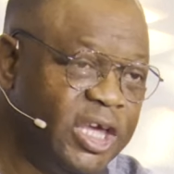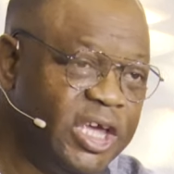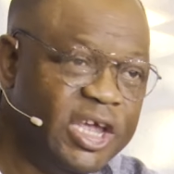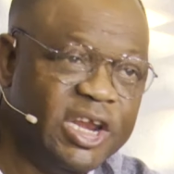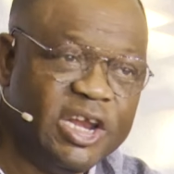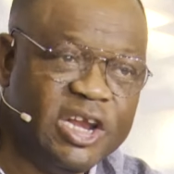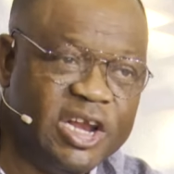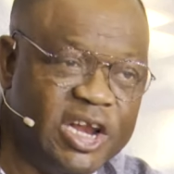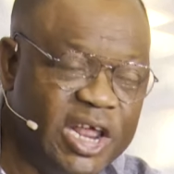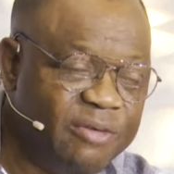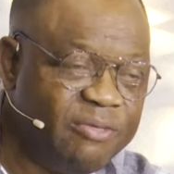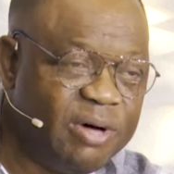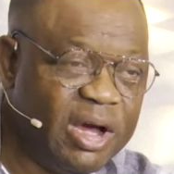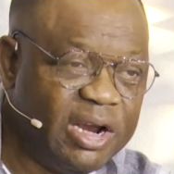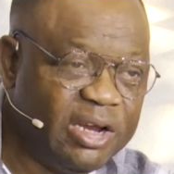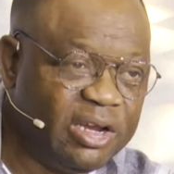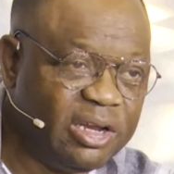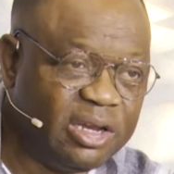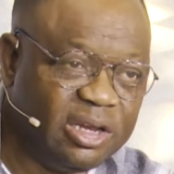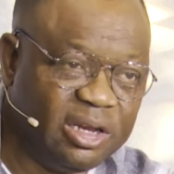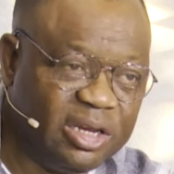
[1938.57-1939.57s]
He
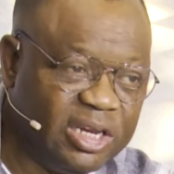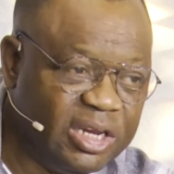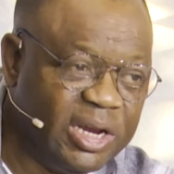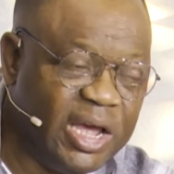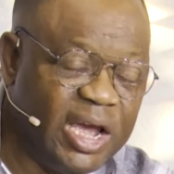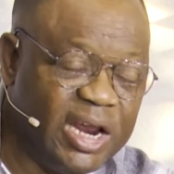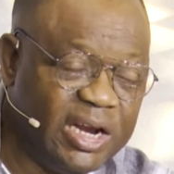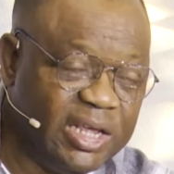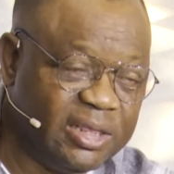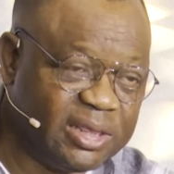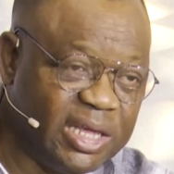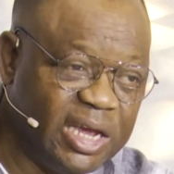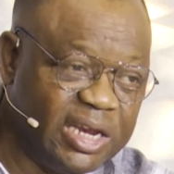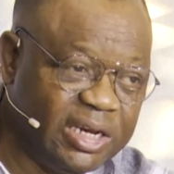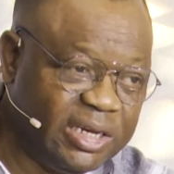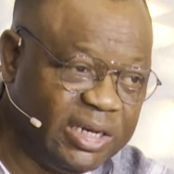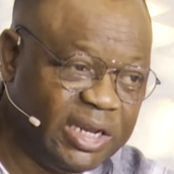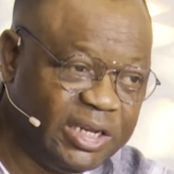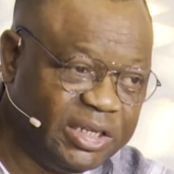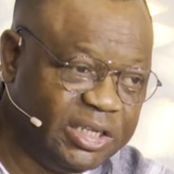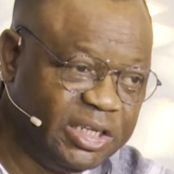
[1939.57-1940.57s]
never denied his
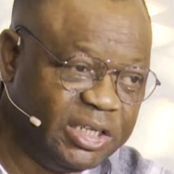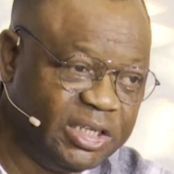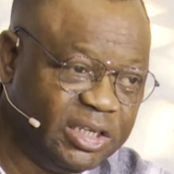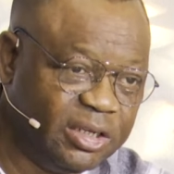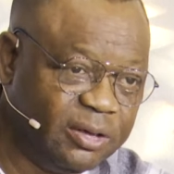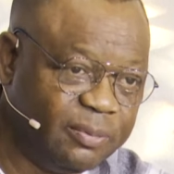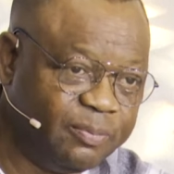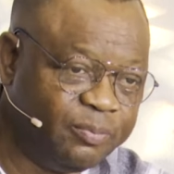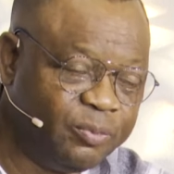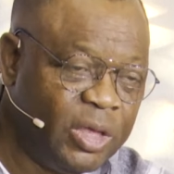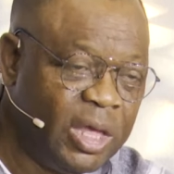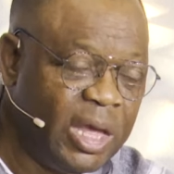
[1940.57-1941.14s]
identity.